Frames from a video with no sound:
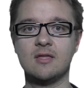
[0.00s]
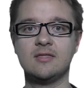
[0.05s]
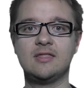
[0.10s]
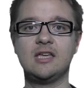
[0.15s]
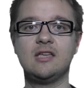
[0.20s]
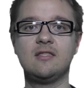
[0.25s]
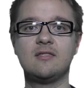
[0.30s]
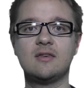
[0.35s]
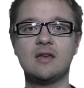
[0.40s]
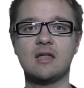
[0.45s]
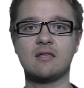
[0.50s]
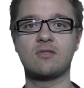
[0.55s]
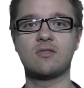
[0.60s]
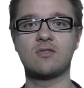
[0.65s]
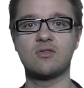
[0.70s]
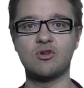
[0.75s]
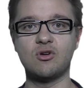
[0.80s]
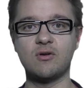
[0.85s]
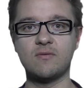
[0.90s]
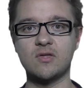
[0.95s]
the internet
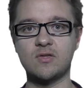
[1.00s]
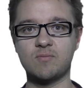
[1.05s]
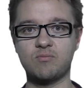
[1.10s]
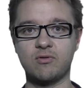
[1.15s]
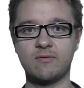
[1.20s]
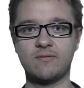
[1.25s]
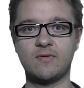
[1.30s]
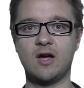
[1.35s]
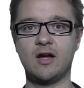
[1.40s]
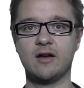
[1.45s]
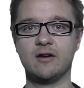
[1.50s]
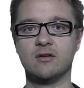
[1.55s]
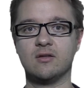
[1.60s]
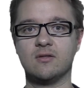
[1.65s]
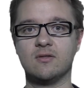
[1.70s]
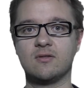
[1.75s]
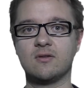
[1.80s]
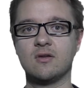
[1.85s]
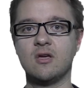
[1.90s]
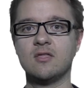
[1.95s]
service
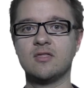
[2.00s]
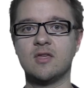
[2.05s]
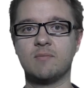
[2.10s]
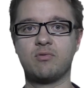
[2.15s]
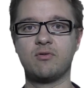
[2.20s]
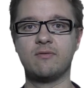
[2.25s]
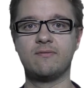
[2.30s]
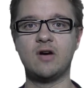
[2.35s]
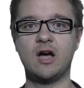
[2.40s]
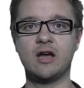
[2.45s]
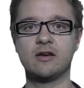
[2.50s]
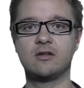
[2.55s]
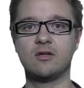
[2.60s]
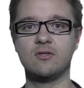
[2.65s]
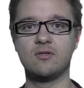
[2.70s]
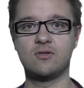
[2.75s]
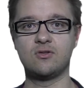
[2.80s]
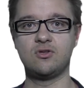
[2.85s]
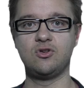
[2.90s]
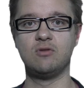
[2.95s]
providers that provide
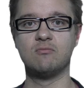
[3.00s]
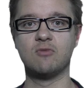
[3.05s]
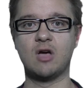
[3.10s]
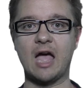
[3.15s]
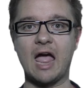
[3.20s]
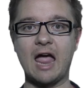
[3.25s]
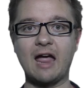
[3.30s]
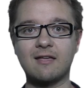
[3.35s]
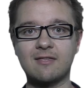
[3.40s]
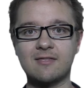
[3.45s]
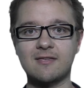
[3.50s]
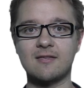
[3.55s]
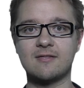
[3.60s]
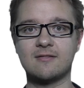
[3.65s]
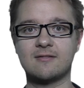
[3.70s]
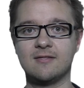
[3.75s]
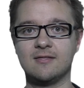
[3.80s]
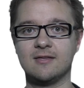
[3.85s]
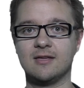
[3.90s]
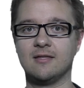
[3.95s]
consumer
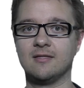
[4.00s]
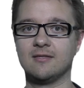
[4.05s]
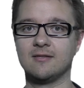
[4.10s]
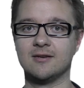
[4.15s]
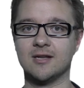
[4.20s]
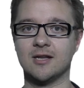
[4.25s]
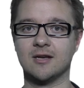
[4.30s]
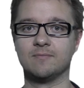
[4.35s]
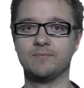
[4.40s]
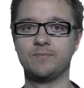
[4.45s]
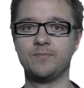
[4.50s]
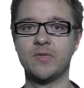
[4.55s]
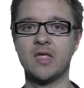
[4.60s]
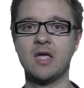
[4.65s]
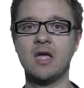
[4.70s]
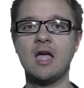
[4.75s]
access to the internet,